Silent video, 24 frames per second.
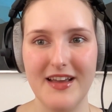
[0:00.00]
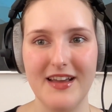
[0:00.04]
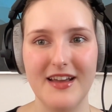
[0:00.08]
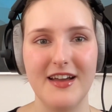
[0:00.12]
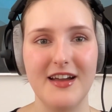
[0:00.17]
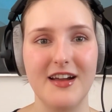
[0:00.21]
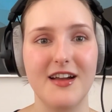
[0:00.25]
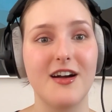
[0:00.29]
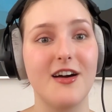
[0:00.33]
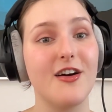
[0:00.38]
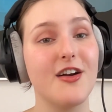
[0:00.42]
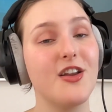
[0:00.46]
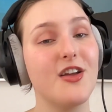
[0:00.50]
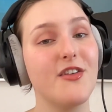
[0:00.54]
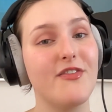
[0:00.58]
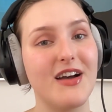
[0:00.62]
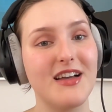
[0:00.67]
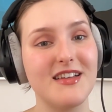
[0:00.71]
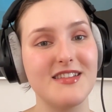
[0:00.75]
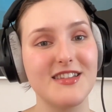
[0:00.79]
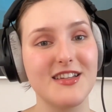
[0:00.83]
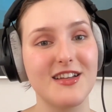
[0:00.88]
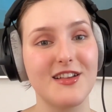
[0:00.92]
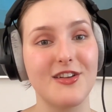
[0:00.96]
a
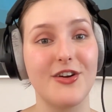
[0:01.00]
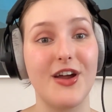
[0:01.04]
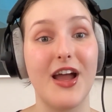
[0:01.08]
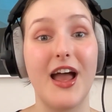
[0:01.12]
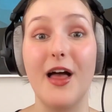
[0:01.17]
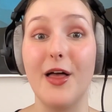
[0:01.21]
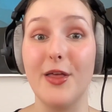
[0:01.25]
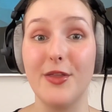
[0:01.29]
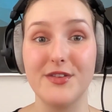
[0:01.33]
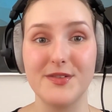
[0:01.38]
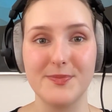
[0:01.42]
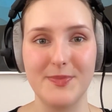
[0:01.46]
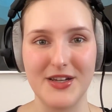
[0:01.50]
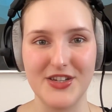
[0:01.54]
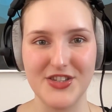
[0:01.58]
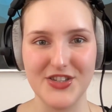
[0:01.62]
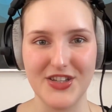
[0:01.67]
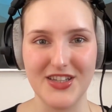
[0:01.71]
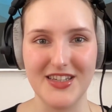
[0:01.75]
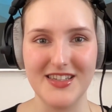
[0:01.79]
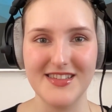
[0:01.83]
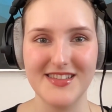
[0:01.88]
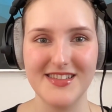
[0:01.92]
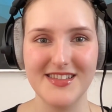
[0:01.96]
cardiovascular health
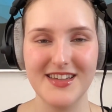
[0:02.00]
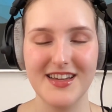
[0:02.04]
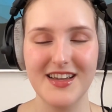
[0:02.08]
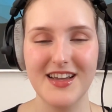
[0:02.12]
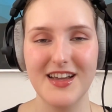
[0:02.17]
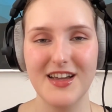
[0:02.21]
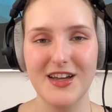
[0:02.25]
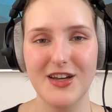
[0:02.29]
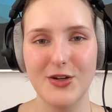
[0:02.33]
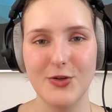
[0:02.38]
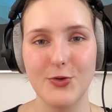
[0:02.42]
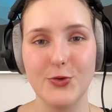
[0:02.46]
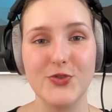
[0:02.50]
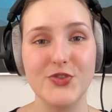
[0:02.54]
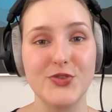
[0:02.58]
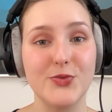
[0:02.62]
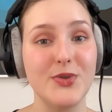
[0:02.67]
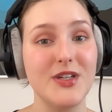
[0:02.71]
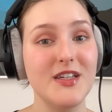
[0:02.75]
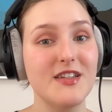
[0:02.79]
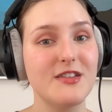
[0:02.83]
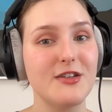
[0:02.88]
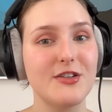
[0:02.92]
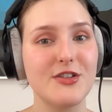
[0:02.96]
specialist whose
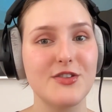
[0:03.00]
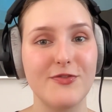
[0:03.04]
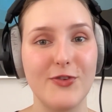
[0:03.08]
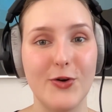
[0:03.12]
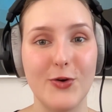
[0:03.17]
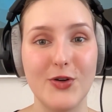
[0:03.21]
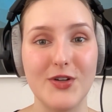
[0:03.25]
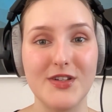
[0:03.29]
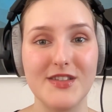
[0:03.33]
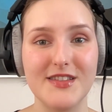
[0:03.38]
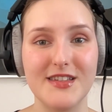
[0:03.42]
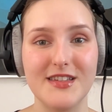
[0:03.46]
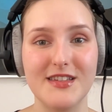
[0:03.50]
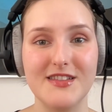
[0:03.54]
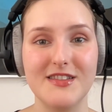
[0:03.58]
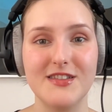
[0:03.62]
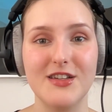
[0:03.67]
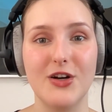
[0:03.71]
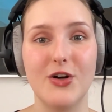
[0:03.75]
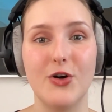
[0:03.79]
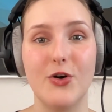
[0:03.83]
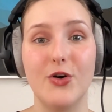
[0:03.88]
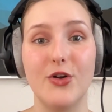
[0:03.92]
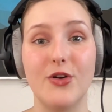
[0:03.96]
research focuses
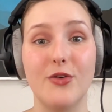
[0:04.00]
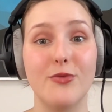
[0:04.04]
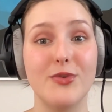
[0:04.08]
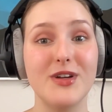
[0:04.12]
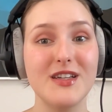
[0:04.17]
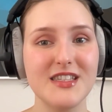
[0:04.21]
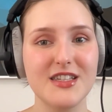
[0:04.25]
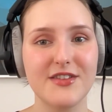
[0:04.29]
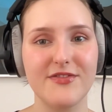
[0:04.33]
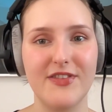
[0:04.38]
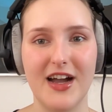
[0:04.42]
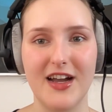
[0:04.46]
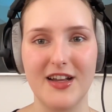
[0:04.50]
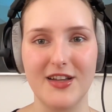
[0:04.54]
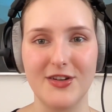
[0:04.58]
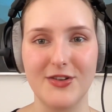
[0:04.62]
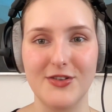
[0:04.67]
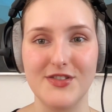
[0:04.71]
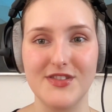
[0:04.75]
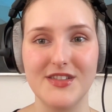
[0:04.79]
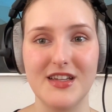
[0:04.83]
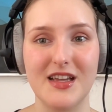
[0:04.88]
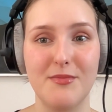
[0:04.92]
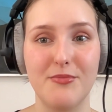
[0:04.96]
on risk
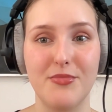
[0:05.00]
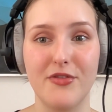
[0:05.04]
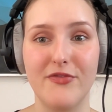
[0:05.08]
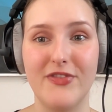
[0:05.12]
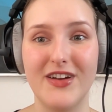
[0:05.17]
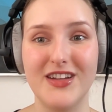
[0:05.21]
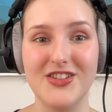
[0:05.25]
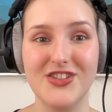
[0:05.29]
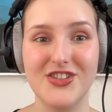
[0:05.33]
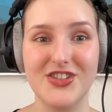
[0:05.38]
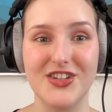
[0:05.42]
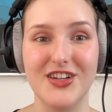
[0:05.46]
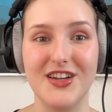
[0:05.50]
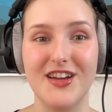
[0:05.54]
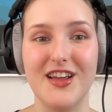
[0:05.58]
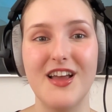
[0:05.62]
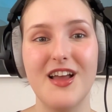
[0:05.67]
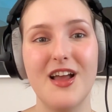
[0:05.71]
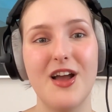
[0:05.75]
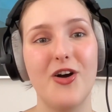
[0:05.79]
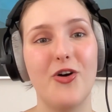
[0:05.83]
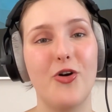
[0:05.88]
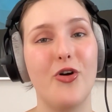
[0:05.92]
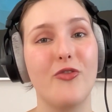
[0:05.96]
factors and prevention
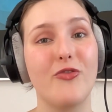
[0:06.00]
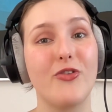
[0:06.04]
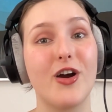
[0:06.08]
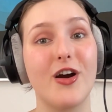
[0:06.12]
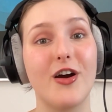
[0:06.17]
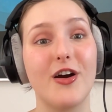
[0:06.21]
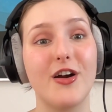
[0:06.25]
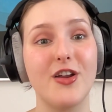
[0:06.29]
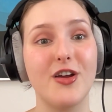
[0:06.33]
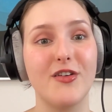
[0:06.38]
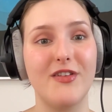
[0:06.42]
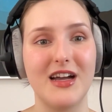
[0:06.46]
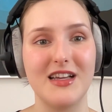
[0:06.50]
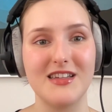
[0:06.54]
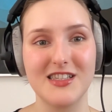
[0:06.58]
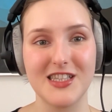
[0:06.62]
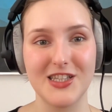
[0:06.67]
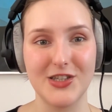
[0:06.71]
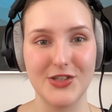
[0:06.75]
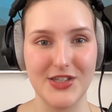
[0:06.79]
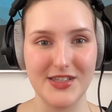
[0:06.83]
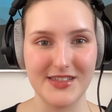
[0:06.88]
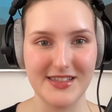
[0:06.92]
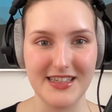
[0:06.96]
of
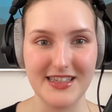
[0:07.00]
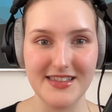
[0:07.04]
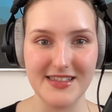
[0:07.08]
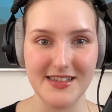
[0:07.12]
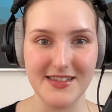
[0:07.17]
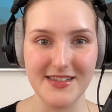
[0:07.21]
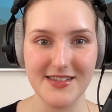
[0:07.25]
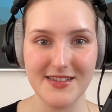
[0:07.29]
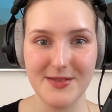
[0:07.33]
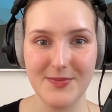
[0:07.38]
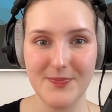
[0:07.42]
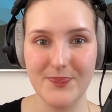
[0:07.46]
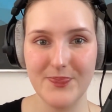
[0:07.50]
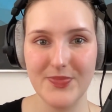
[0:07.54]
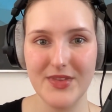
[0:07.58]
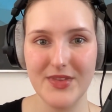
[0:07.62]
cardiovascular diseases.